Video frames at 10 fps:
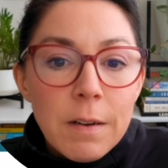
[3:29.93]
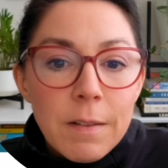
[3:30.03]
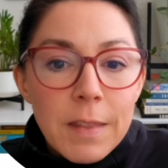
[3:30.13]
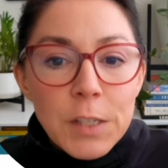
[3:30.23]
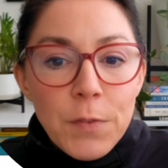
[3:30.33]

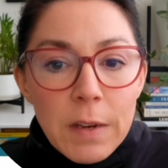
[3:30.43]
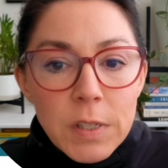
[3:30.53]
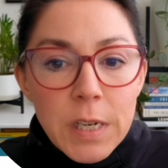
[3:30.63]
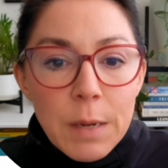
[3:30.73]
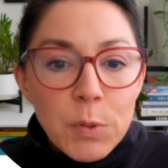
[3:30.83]
These 5
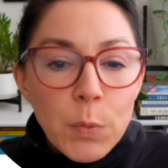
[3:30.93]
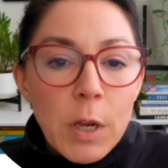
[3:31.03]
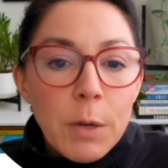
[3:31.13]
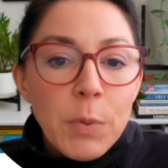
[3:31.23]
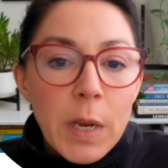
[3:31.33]
steps will
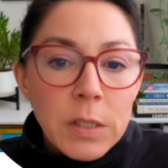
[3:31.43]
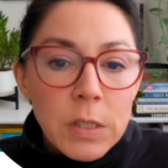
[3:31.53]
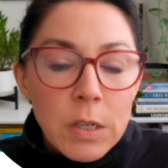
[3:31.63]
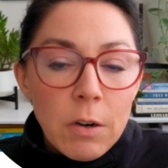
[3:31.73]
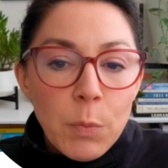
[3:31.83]
help you get
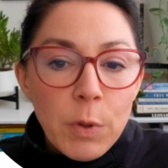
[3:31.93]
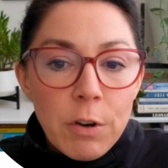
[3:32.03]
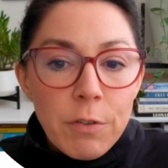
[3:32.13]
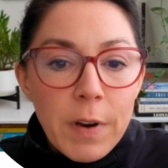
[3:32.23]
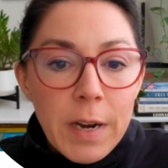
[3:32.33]
started with
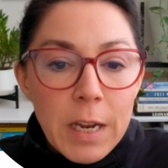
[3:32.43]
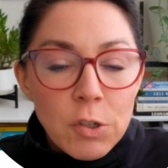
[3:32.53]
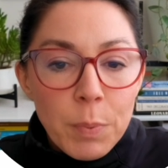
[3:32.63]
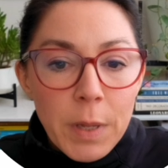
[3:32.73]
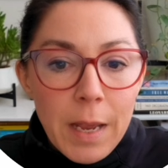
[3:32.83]
your financial
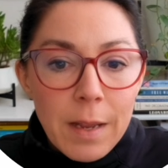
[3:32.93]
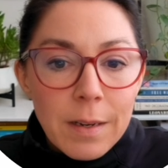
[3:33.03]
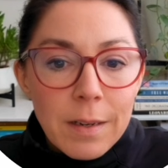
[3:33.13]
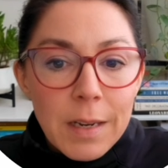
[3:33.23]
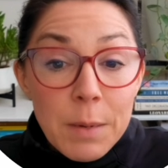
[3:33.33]
plan,
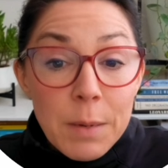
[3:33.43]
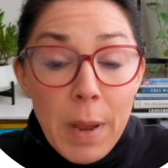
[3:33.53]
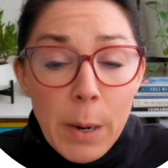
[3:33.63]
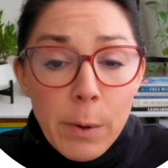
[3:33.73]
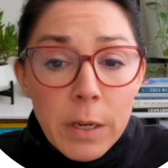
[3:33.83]

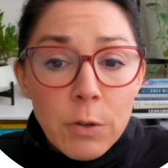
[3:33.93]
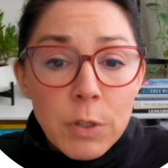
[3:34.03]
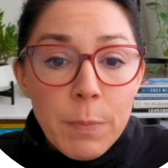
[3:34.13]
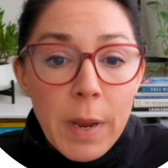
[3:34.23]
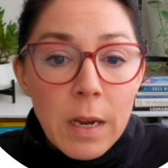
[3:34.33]
empowering you
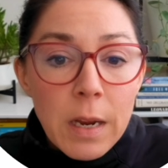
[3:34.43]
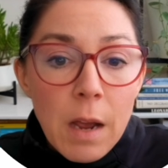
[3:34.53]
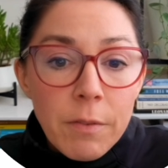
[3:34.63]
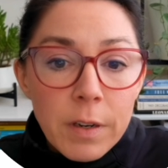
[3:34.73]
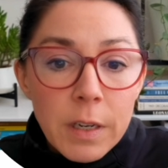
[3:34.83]
to make
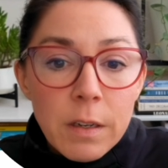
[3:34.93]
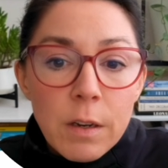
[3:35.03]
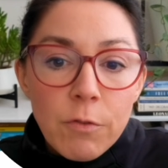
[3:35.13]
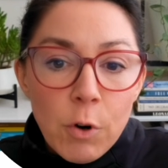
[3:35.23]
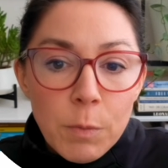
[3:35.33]
confident,
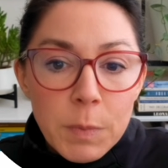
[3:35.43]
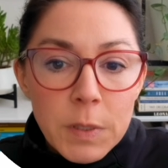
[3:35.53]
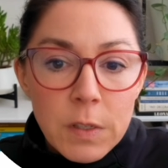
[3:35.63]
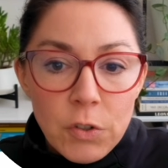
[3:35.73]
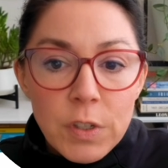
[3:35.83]
informed
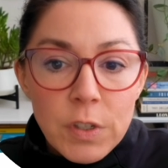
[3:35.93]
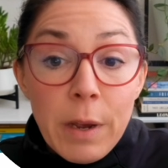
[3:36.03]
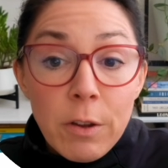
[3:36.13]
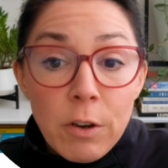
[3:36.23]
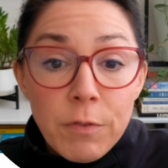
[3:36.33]
decisions
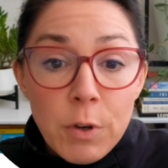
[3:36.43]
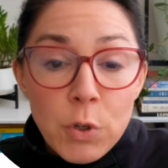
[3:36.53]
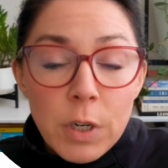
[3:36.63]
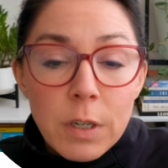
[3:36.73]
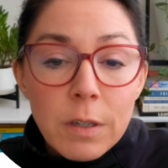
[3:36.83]
about your
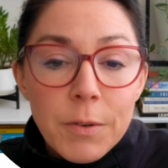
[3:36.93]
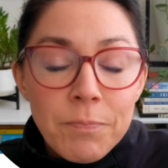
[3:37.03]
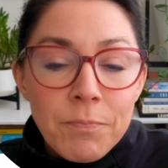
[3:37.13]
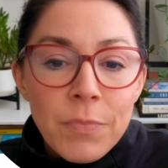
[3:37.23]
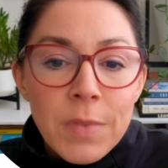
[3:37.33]
future.
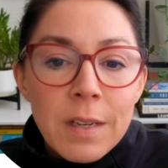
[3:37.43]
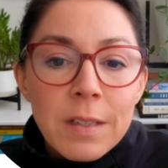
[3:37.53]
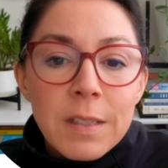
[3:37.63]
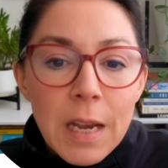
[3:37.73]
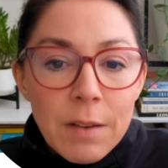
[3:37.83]

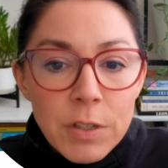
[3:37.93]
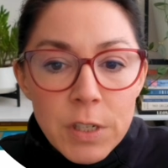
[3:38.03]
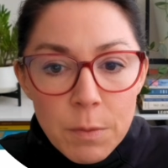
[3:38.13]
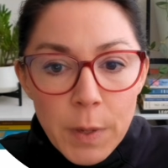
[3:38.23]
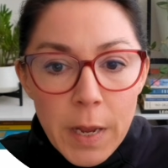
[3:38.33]
Dive into
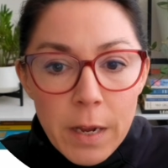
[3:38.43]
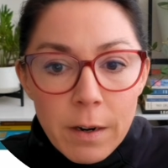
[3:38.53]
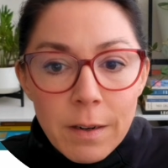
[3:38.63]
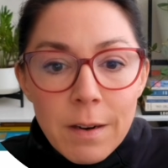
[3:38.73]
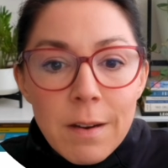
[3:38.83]
the
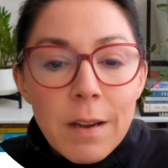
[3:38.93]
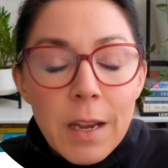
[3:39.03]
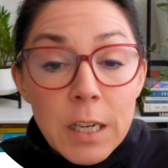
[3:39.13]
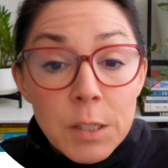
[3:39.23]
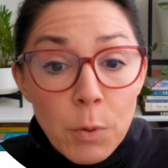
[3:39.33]
planner,
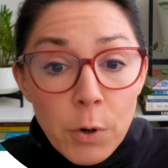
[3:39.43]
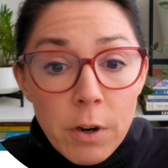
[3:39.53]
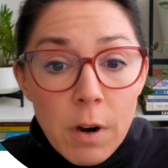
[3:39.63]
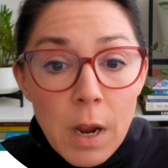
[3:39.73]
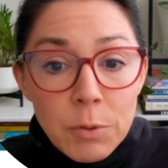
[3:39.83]
explore your
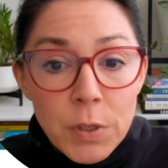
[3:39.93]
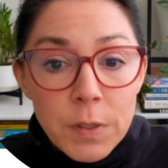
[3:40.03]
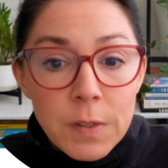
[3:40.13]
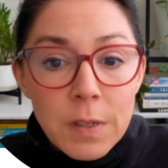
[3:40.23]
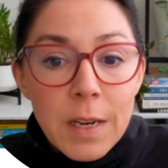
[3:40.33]

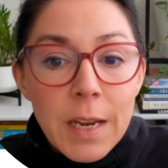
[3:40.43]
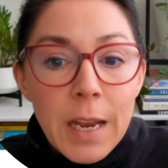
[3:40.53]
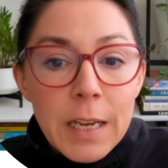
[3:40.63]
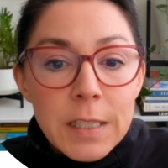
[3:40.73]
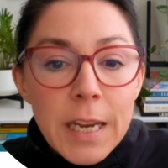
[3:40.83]
options,
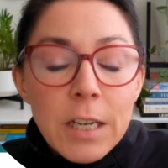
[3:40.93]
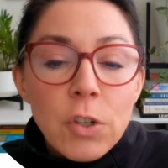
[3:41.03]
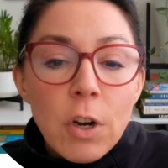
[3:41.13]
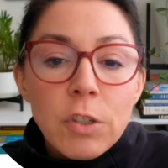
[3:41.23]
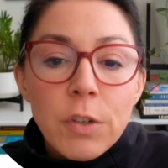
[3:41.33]
and take
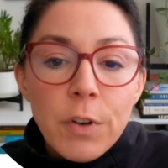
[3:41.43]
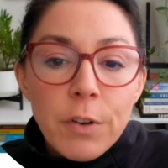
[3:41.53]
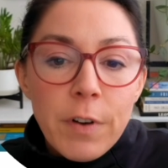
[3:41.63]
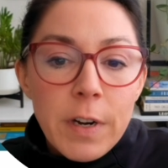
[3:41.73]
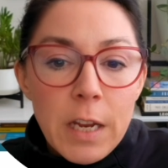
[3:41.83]
charge of your
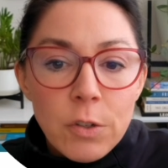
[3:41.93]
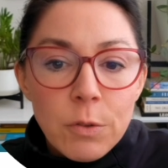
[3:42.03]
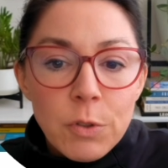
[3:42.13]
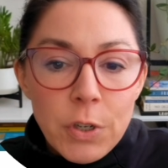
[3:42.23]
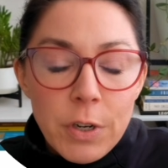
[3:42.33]
financial
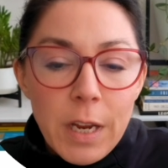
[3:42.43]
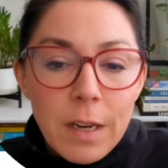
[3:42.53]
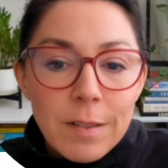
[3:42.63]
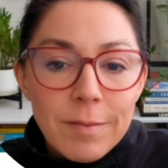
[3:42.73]
journey.